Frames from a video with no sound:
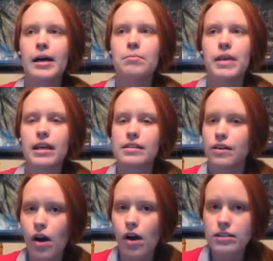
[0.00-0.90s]
because
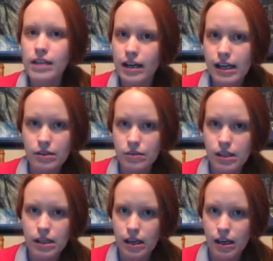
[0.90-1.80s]
they're all dying
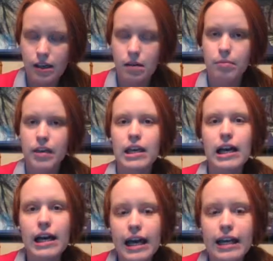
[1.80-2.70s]
really young
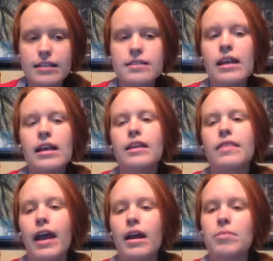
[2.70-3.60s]
because
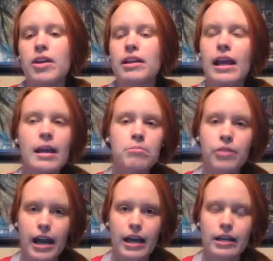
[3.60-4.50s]
they are being
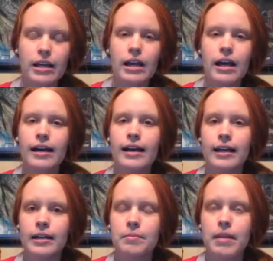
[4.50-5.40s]
inbred.
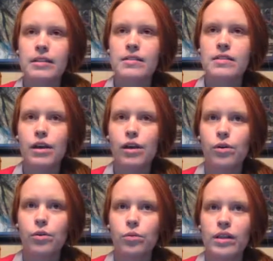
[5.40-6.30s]
And
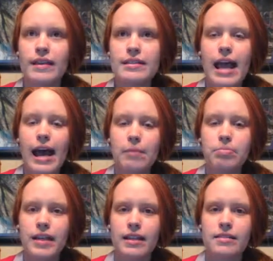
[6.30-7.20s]
so when this
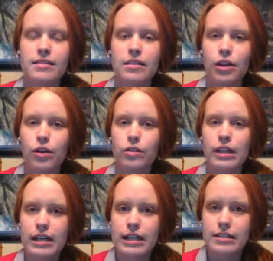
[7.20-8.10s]
happens, you know,
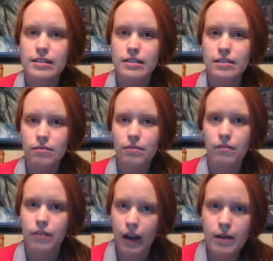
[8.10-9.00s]
that is
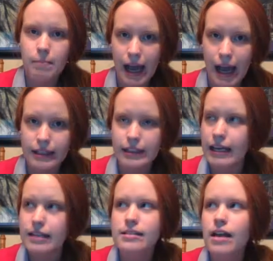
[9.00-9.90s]
very bad. That
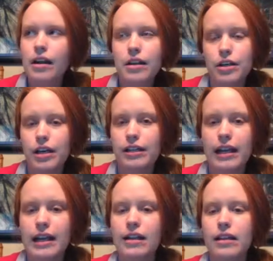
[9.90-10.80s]
is not good.
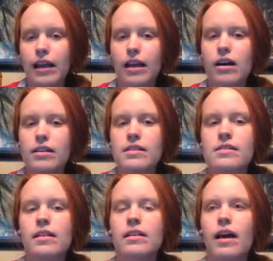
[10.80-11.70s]
That
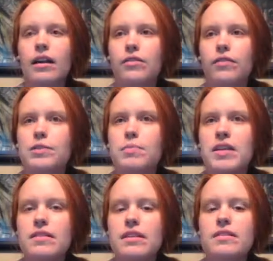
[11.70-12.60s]
causes a lot of
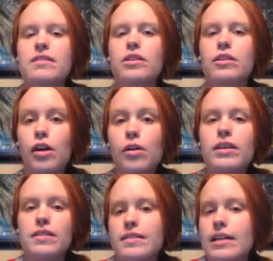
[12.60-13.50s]
species to go
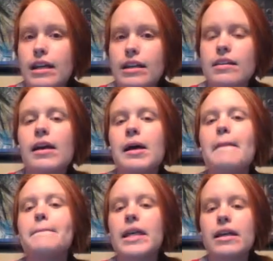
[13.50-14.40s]
extinct
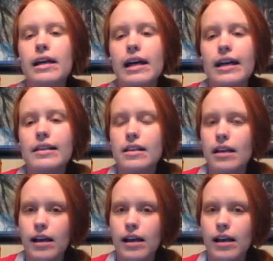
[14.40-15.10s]
because